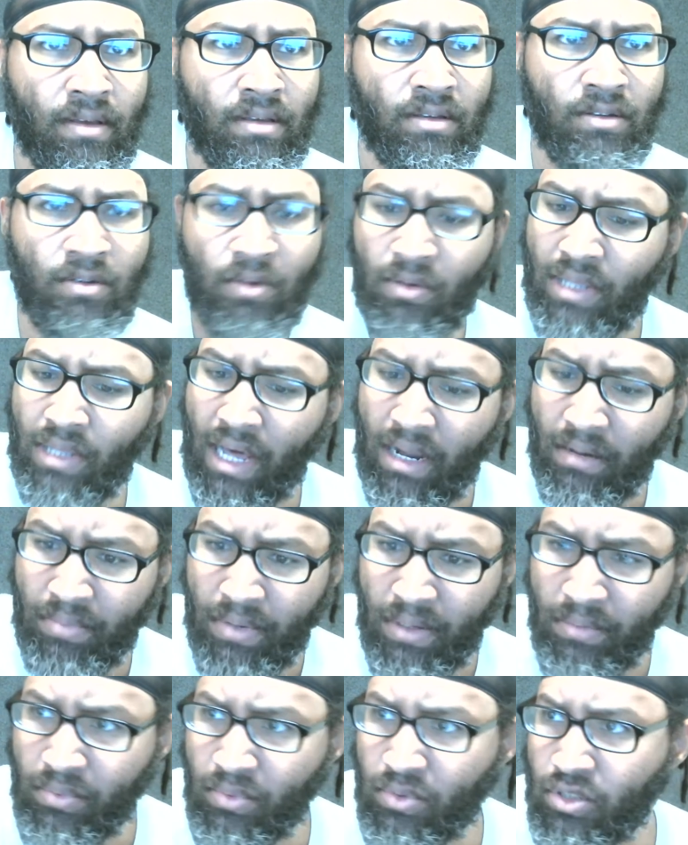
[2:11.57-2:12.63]
a lot of
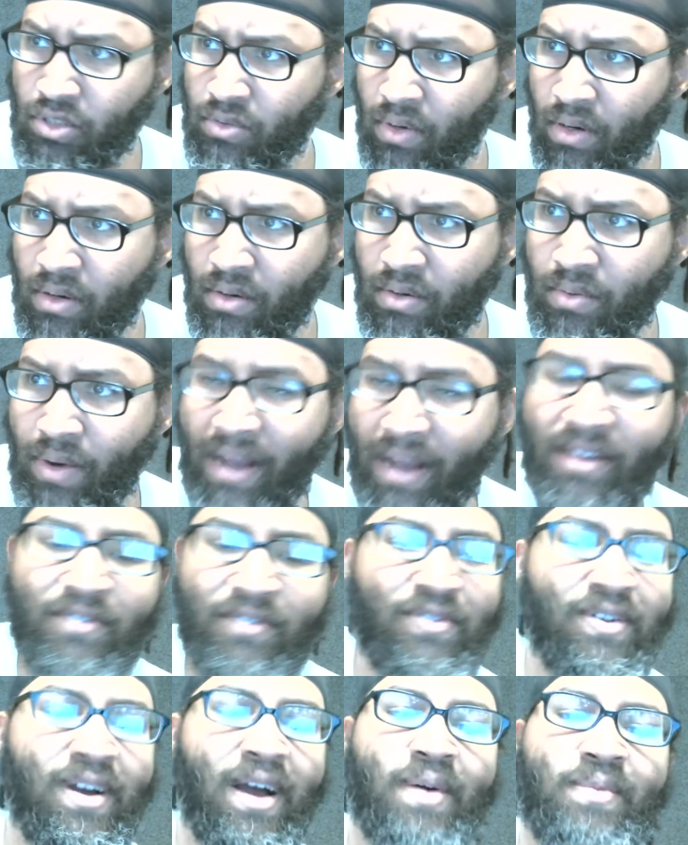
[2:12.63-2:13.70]
people struggle. I never
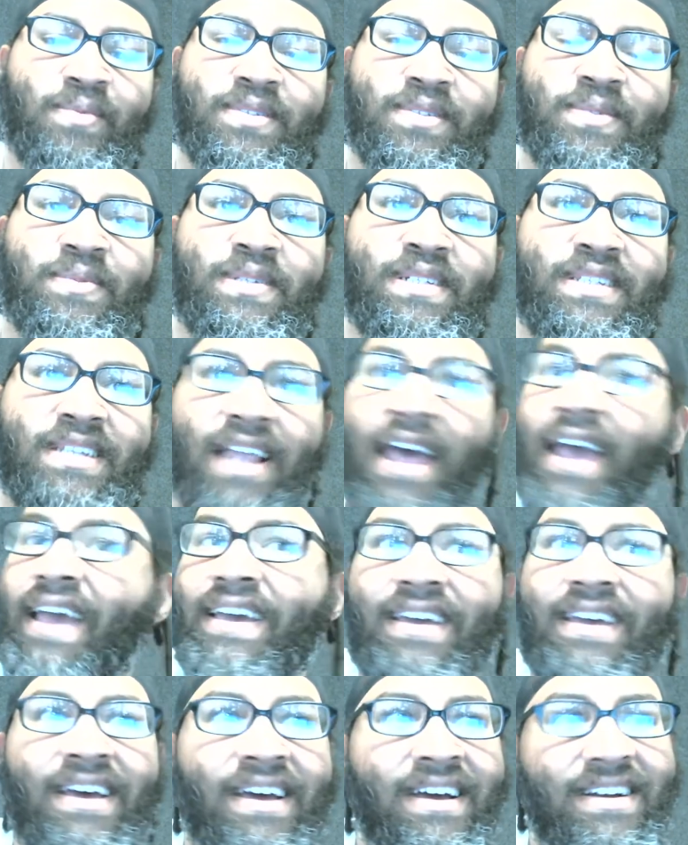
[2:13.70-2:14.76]
forgot when someone said,
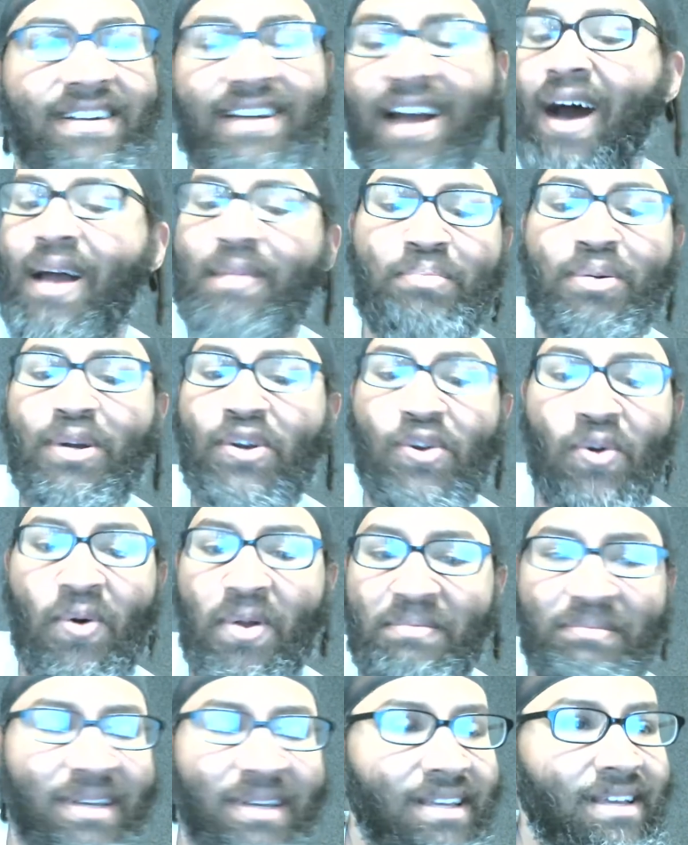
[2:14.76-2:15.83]
"Hey, God put it
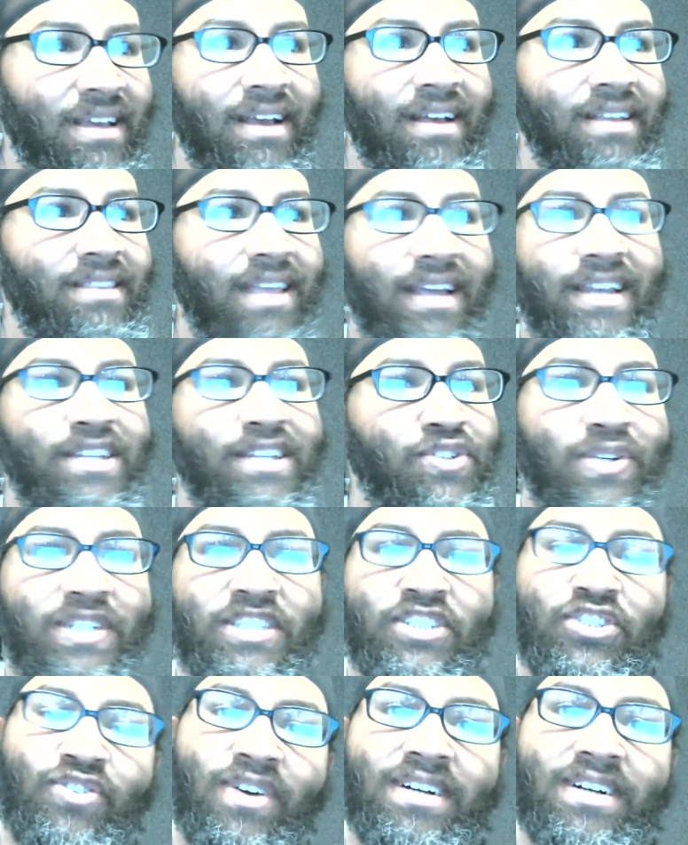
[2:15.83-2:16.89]
on me that He's on
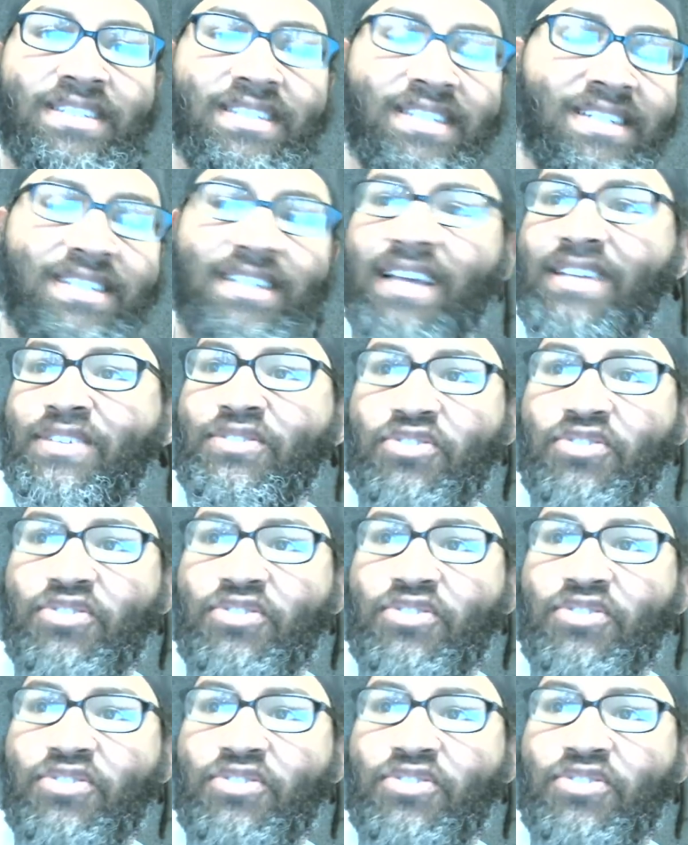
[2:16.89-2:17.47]
drugs because I used